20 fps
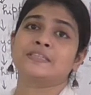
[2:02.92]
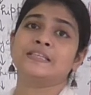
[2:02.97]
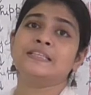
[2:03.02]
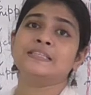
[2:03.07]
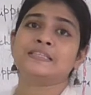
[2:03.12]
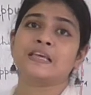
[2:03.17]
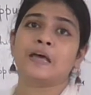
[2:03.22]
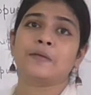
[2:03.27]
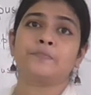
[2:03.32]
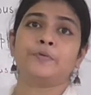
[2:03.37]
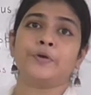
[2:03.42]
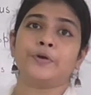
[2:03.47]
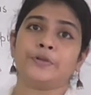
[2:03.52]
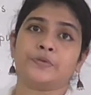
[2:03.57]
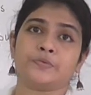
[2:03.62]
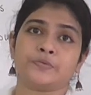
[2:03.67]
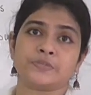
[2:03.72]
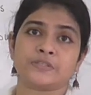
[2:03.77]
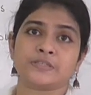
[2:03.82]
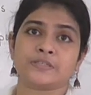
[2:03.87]
fossils are
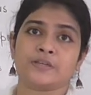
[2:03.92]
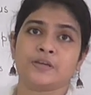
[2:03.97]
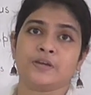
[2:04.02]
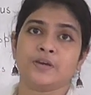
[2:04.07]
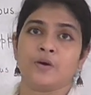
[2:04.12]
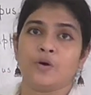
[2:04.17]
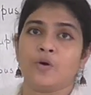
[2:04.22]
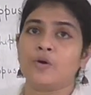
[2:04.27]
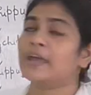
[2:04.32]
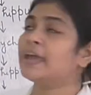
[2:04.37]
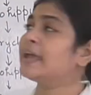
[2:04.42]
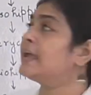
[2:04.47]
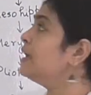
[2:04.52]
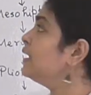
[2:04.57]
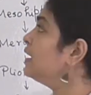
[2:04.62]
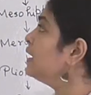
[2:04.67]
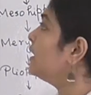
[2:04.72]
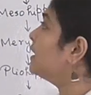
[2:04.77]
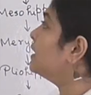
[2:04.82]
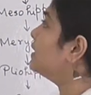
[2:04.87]
produced. Okay.
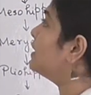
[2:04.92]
